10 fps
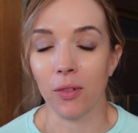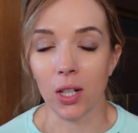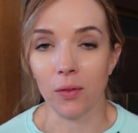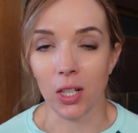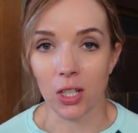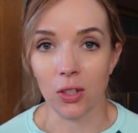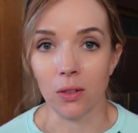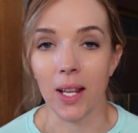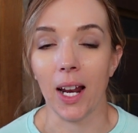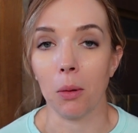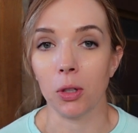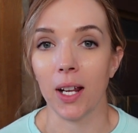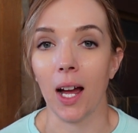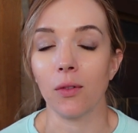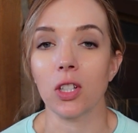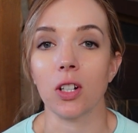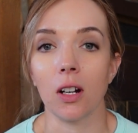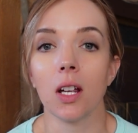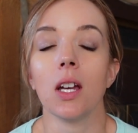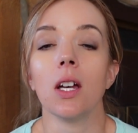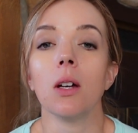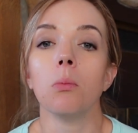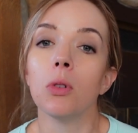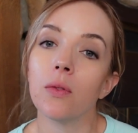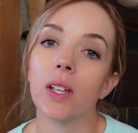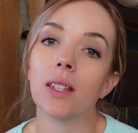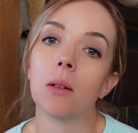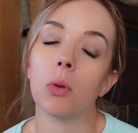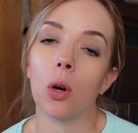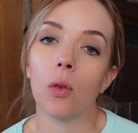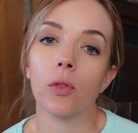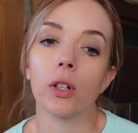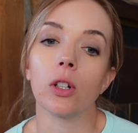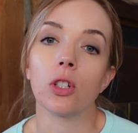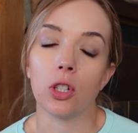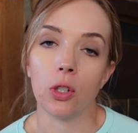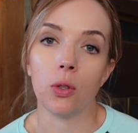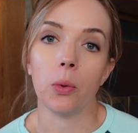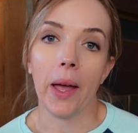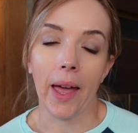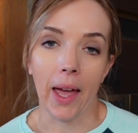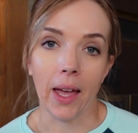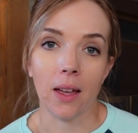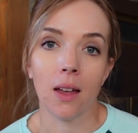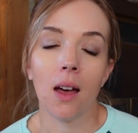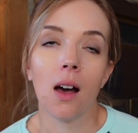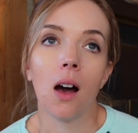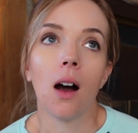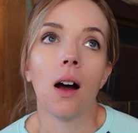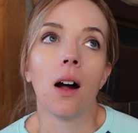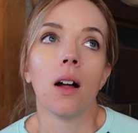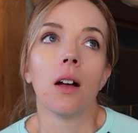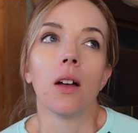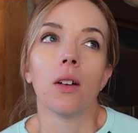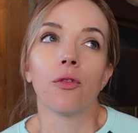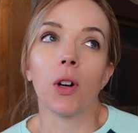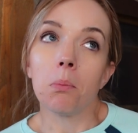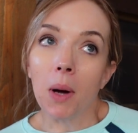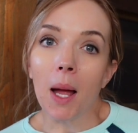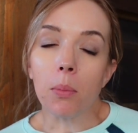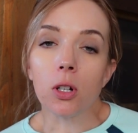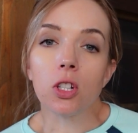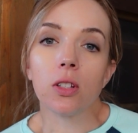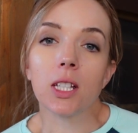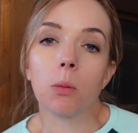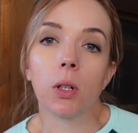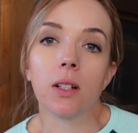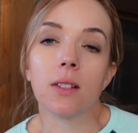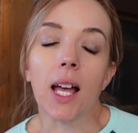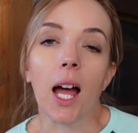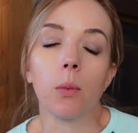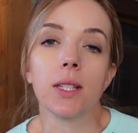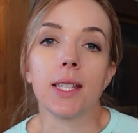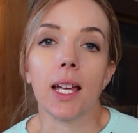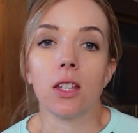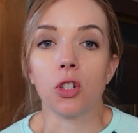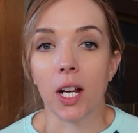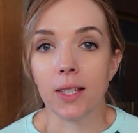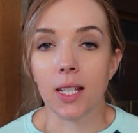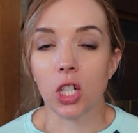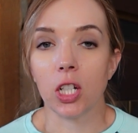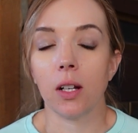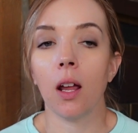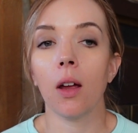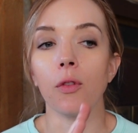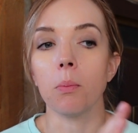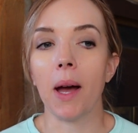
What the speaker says: very, very soon, and I'm gonna have to start moving them over to hay. From my personal experience, I would say the transition from